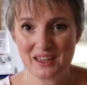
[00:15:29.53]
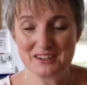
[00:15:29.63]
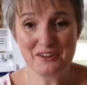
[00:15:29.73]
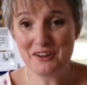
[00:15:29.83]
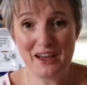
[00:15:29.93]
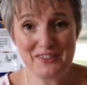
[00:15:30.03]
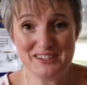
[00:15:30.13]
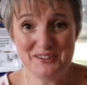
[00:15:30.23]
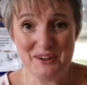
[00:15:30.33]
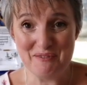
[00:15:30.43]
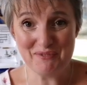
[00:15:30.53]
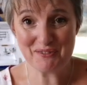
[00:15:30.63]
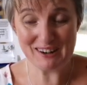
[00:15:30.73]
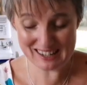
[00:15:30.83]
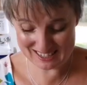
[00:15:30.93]
I don't know how they do it. I
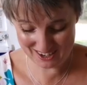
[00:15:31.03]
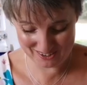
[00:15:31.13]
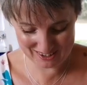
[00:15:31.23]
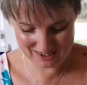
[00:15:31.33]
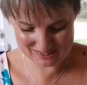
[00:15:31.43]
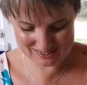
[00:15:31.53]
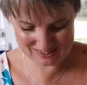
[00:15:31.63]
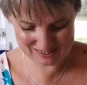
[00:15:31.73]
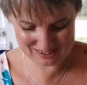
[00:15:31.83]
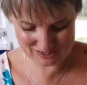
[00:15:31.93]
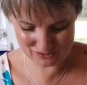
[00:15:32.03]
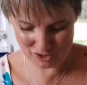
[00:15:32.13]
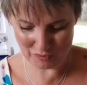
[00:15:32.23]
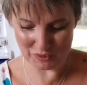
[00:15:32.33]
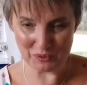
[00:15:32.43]
really don't. It's just
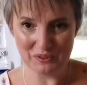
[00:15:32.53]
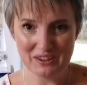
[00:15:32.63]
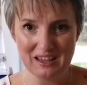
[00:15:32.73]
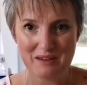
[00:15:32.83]
phenomenal.